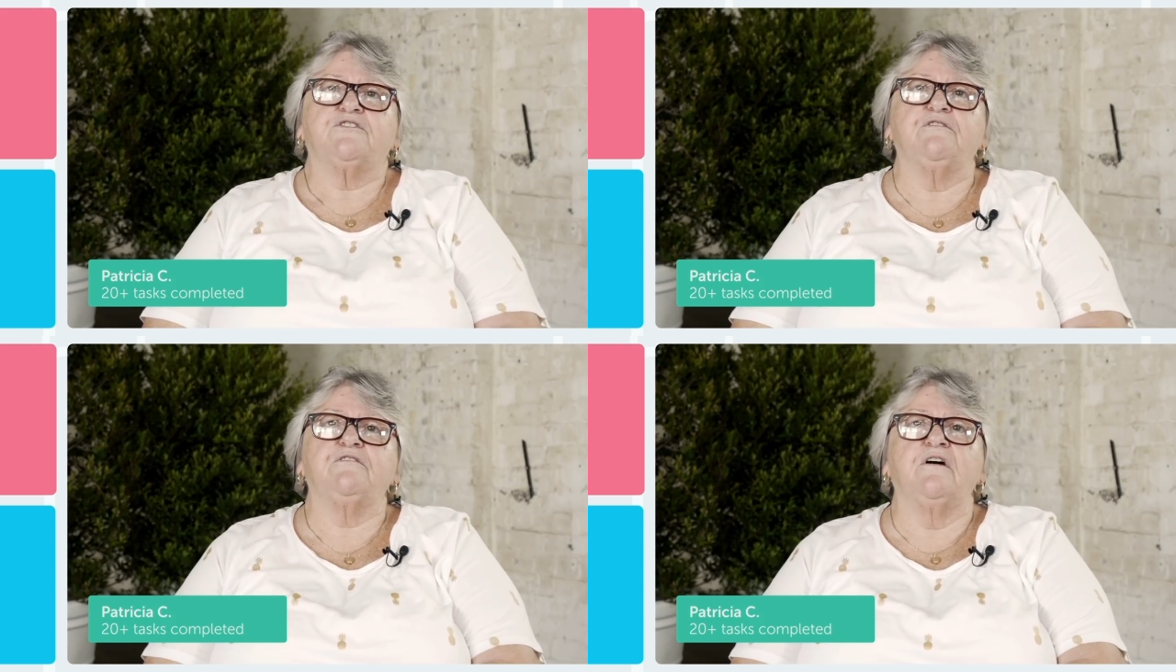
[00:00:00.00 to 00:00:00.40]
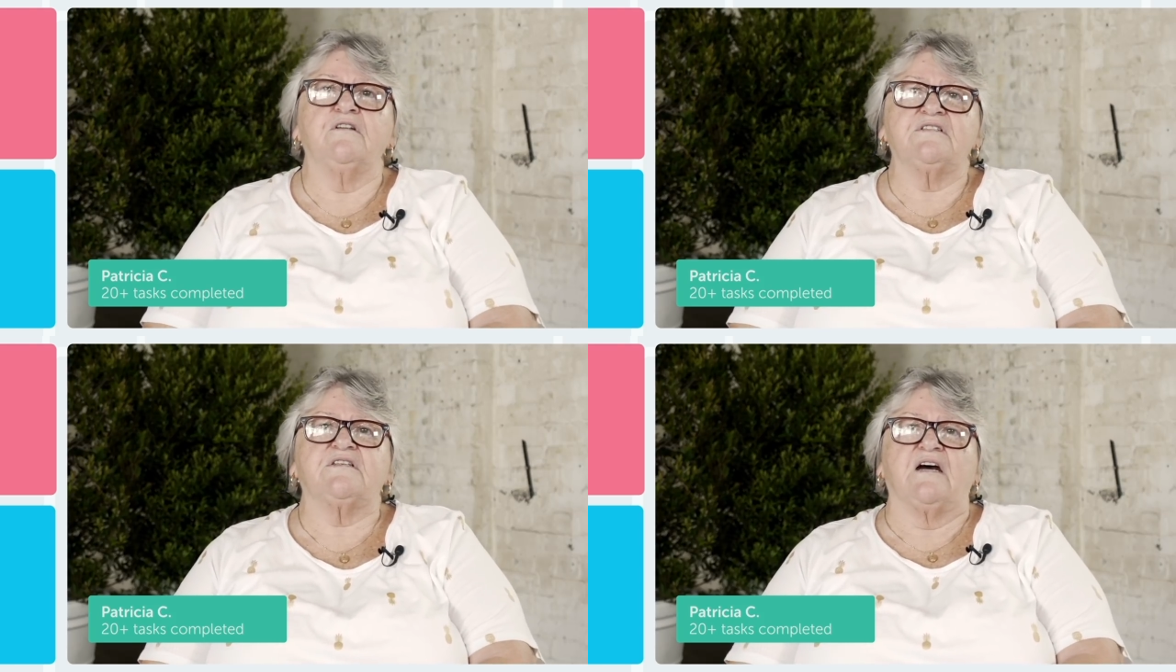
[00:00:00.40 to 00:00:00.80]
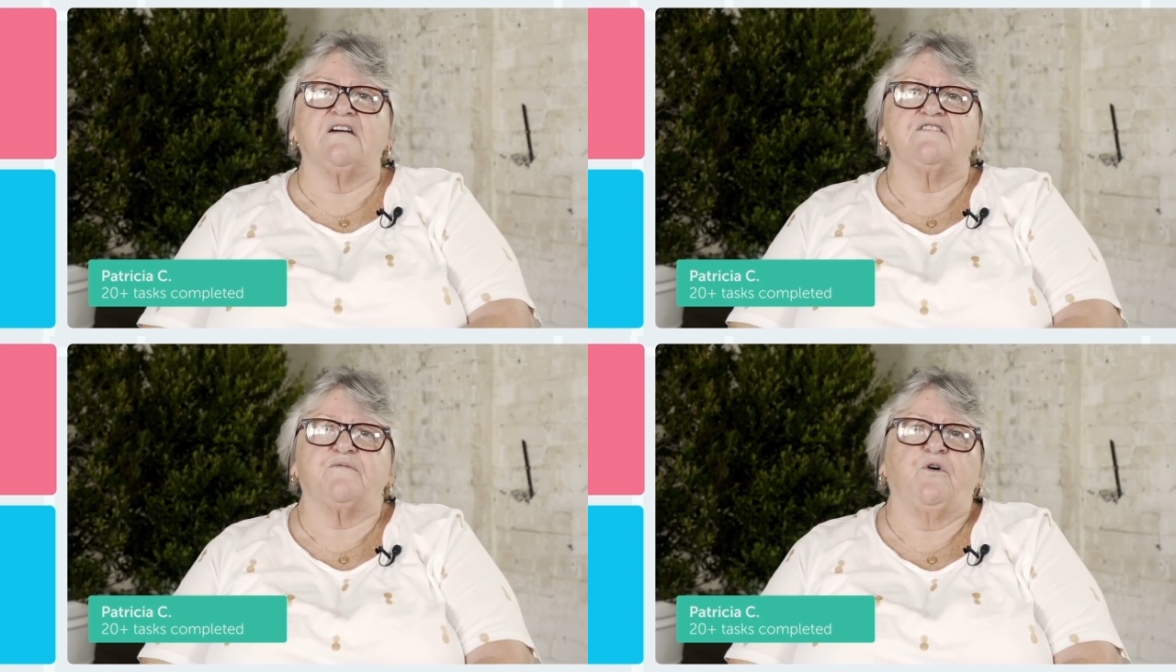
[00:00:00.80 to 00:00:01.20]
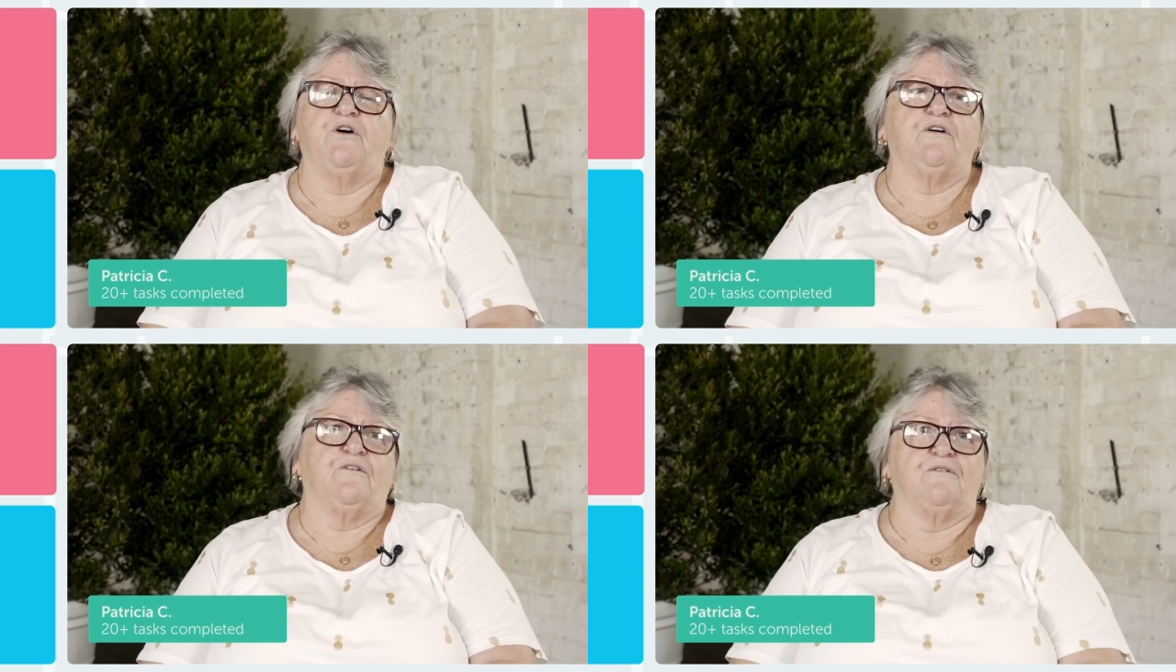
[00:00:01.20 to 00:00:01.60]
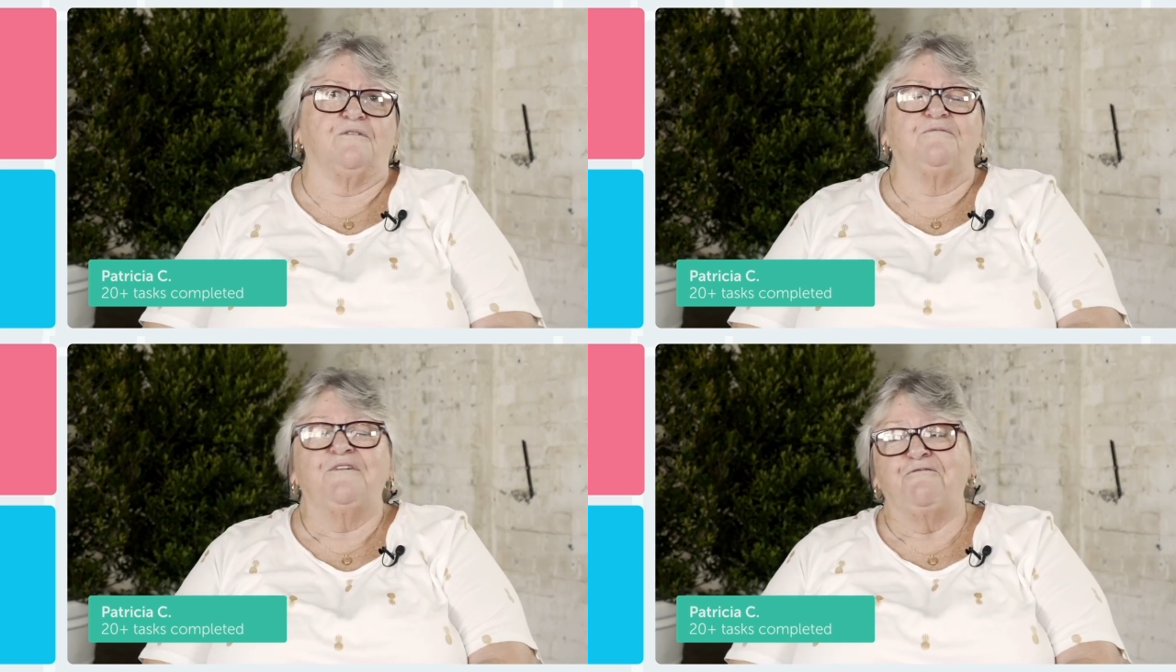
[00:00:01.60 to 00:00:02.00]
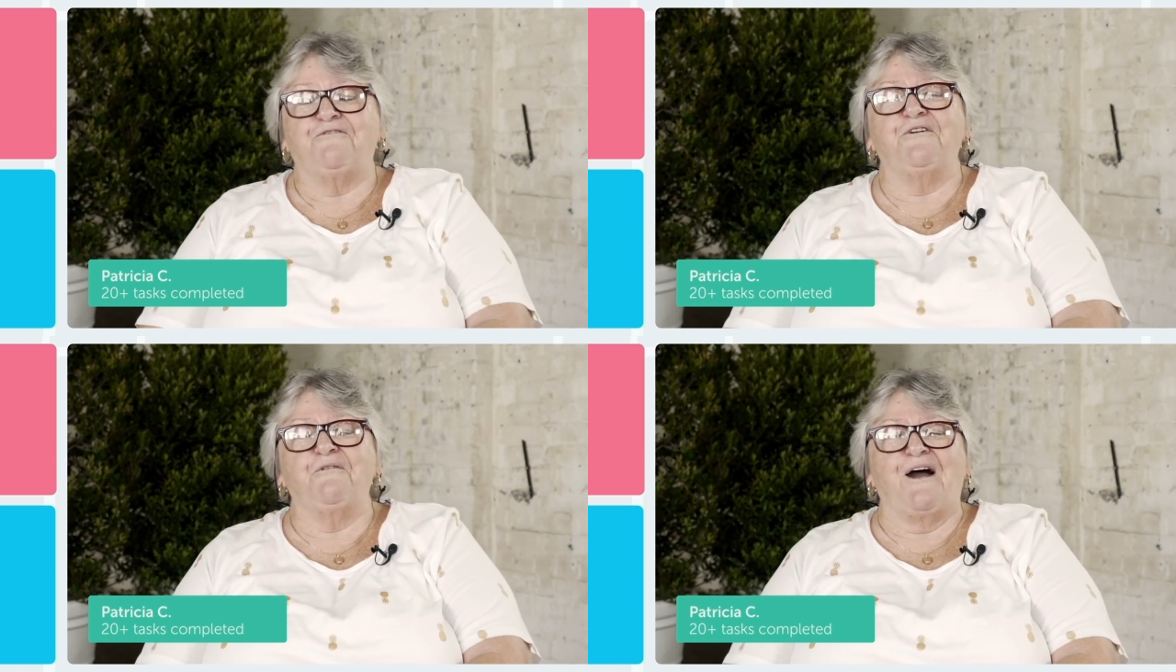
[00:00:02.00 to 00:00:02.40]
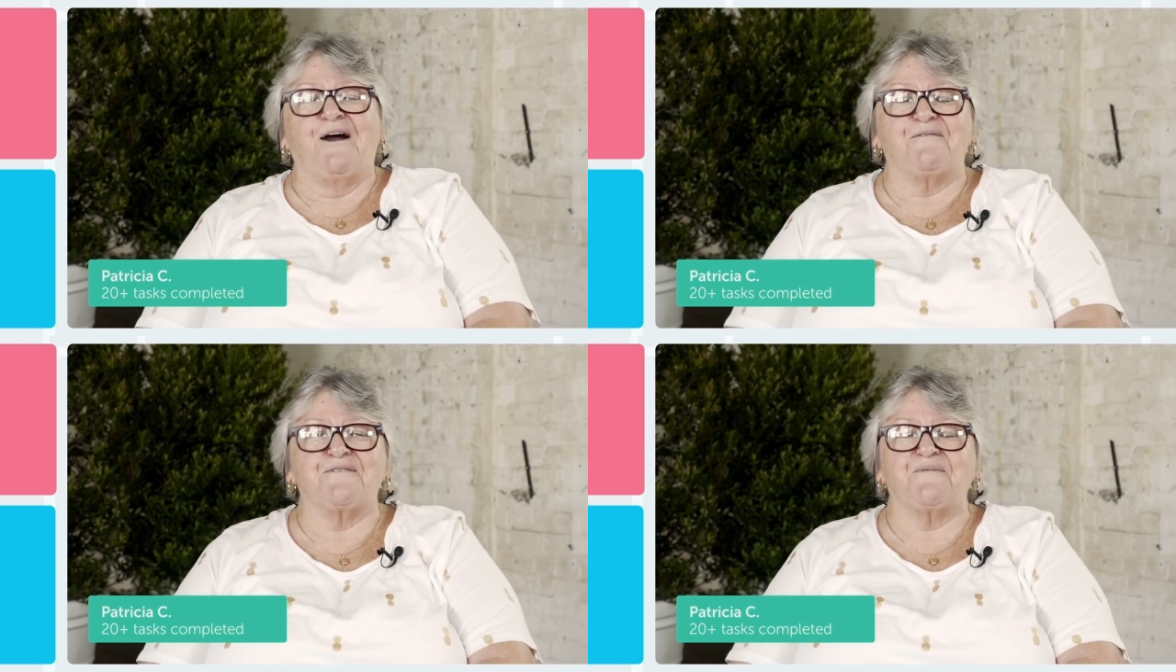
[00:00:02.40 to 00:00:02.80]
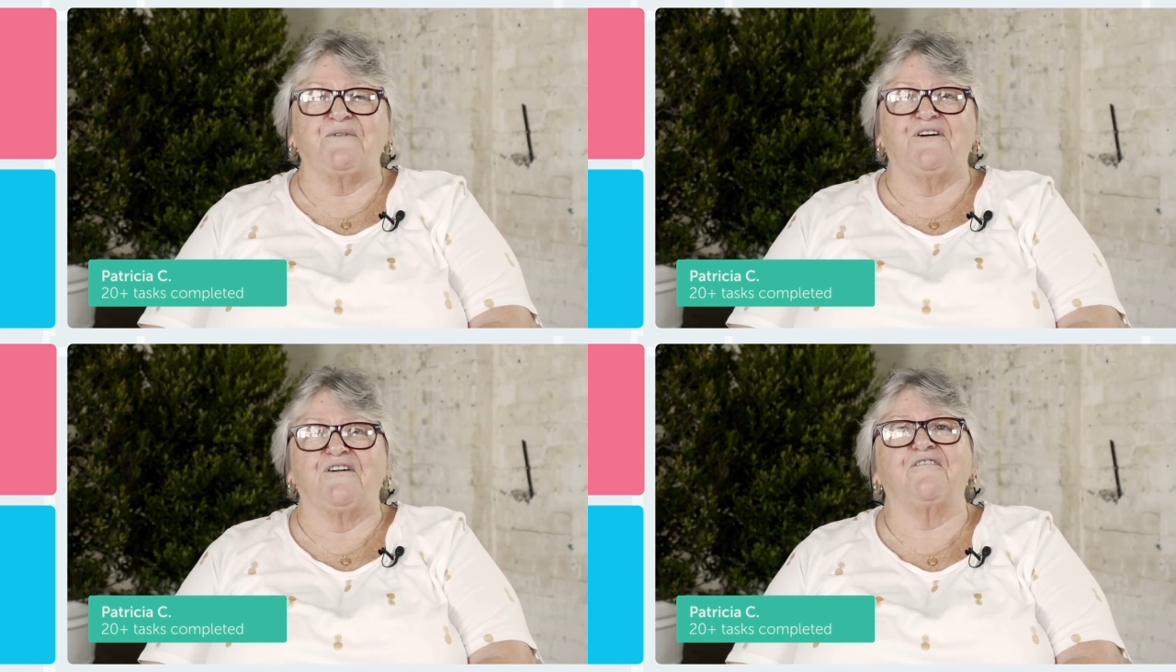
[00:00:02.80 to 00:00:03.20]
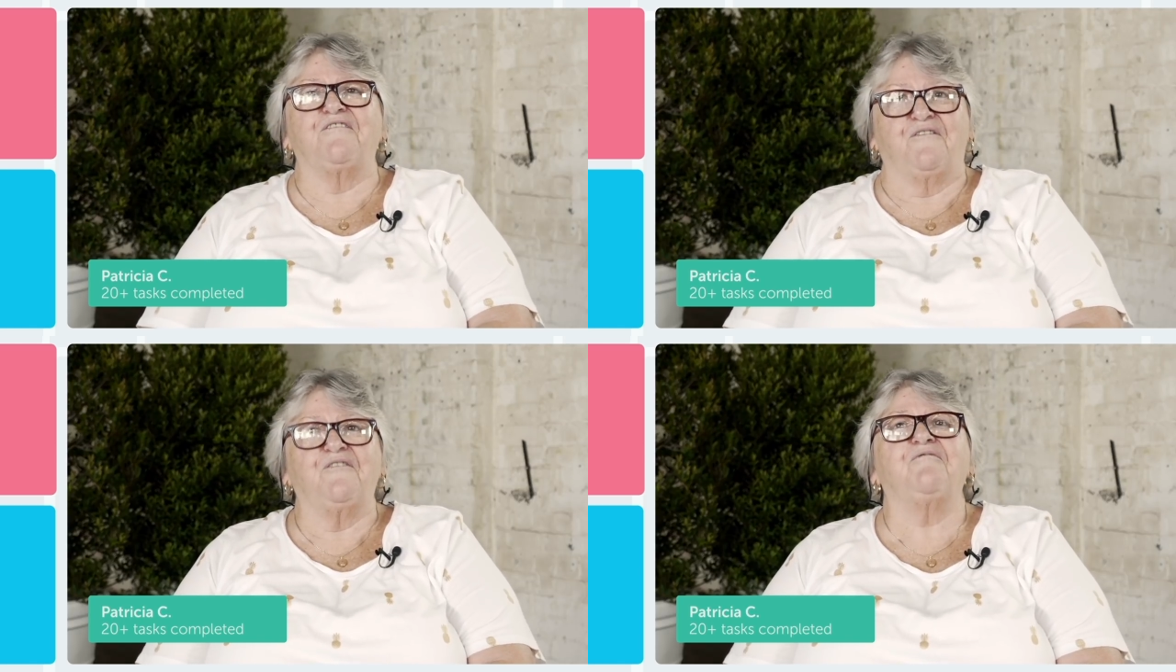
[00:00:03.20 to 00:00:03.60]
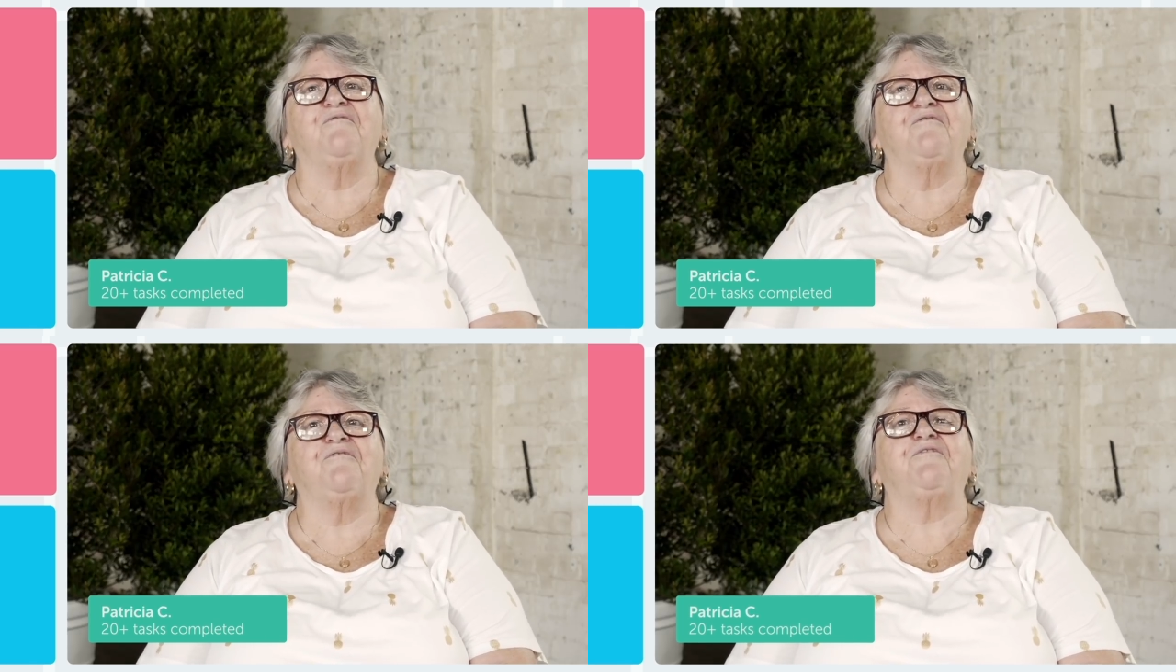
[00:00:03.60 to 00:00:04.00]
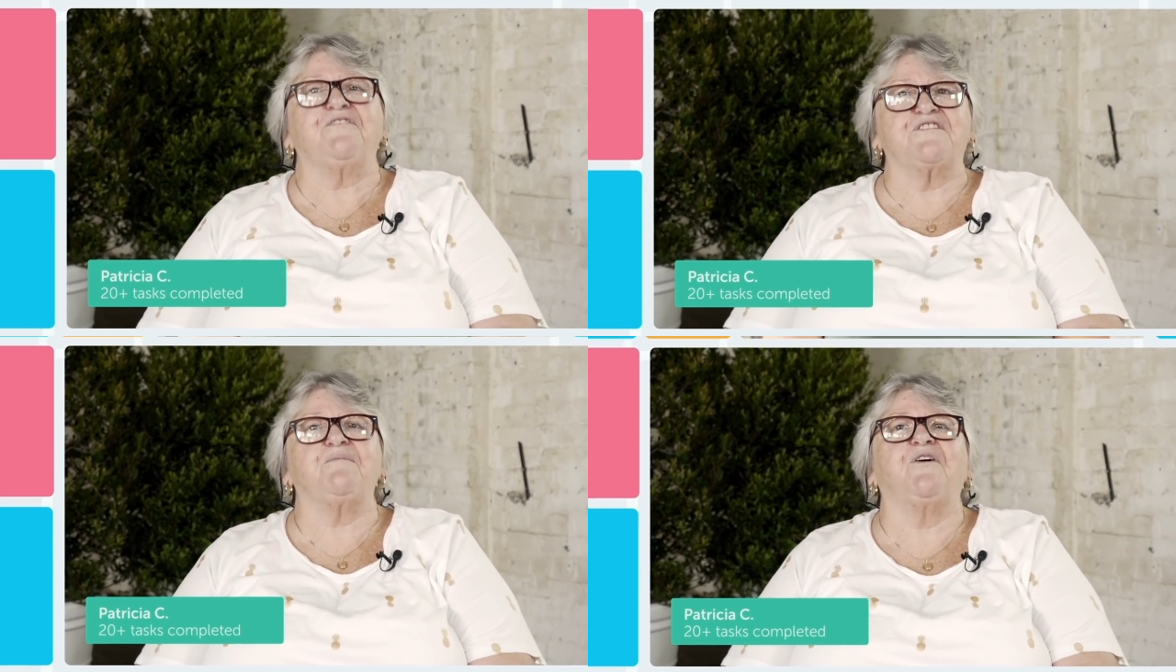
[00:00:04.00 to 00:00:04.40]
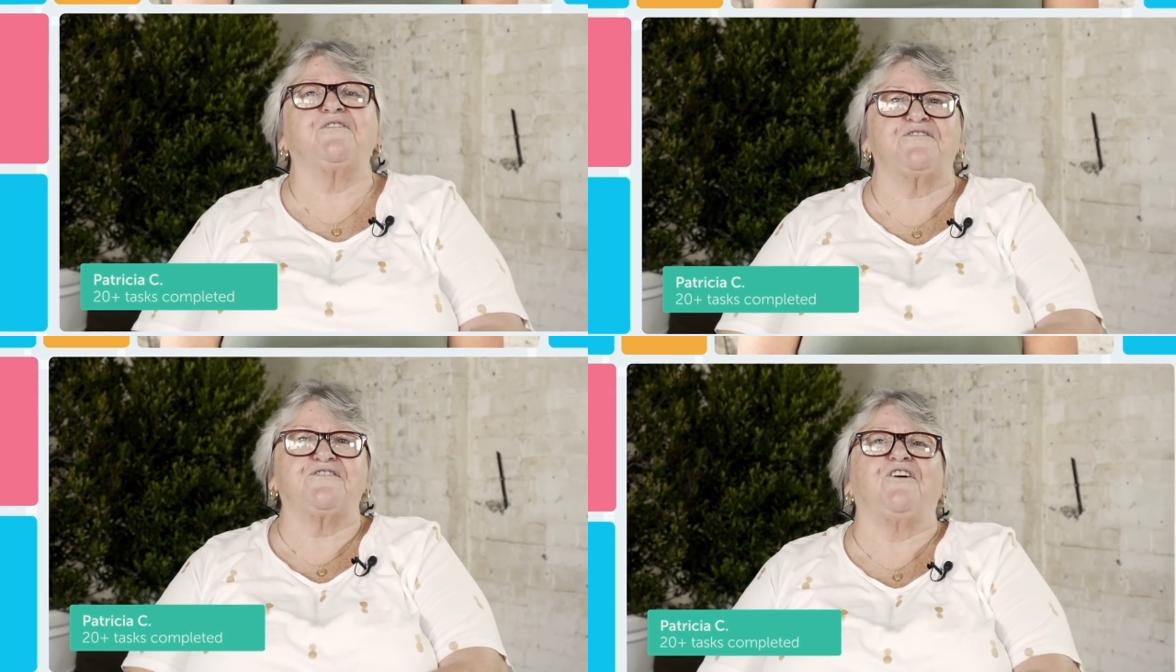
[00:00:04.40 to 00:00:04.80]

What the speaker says: do an honest day's work or a few hours work for some honest